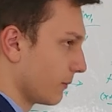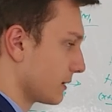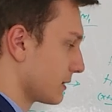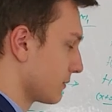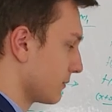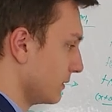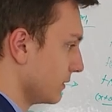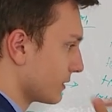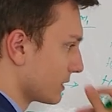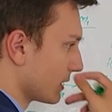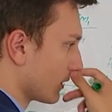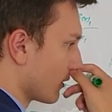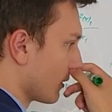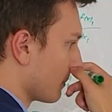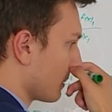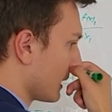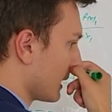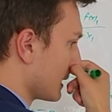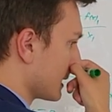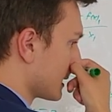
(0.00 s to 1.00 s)
once we used our
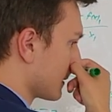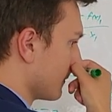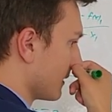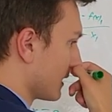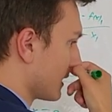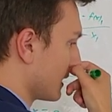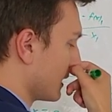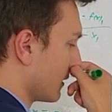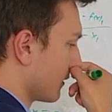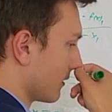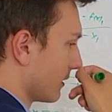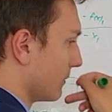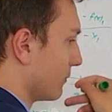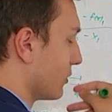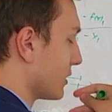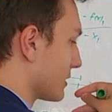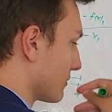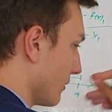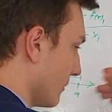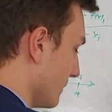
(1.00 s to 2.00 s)
replacement theorem,
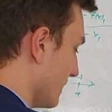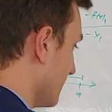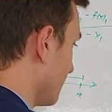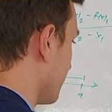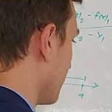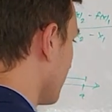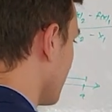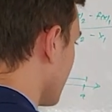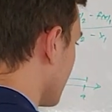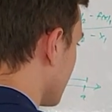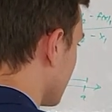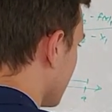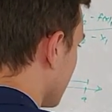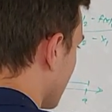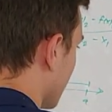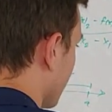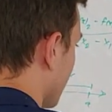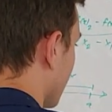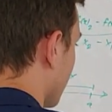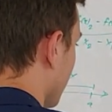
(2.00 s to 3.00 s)
once we manipulated the
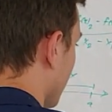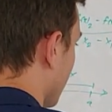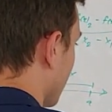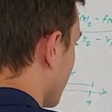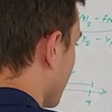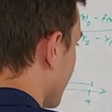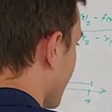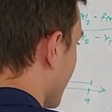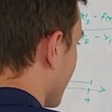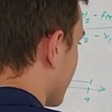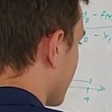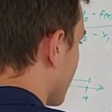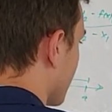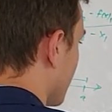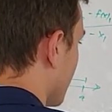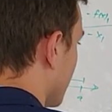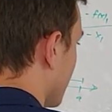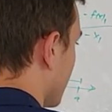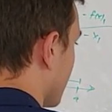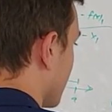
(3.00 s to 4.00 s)
limit, we would get
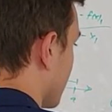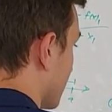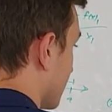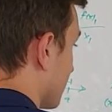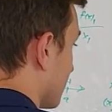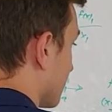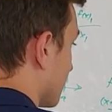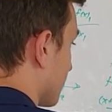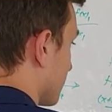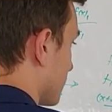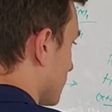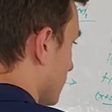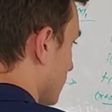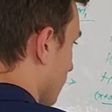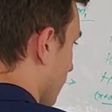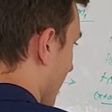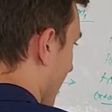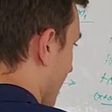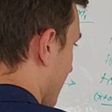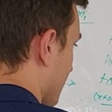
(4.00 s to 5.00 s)

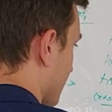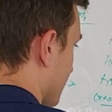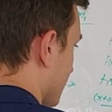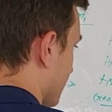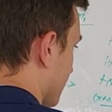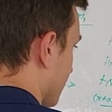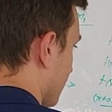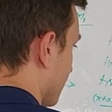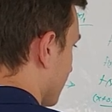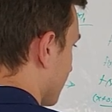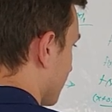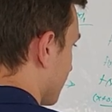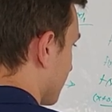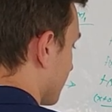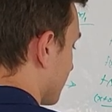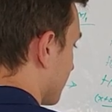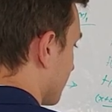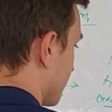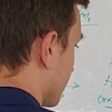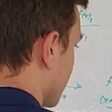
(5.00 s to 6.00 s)
2x,
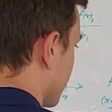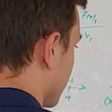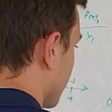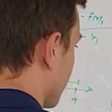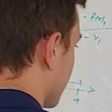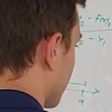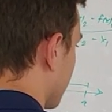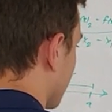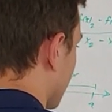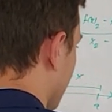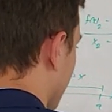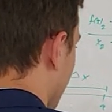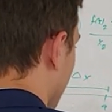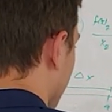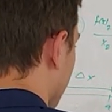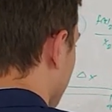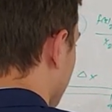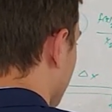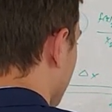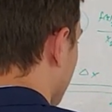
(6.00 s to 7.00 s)
okay,
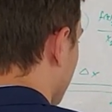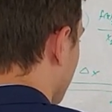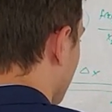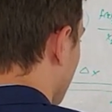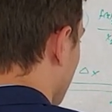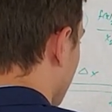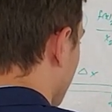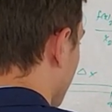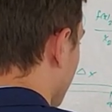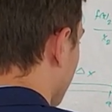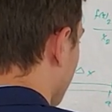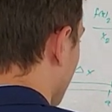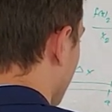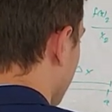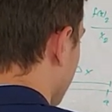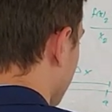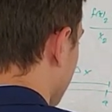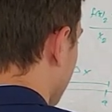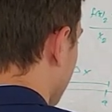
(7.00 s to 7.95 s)
the limit as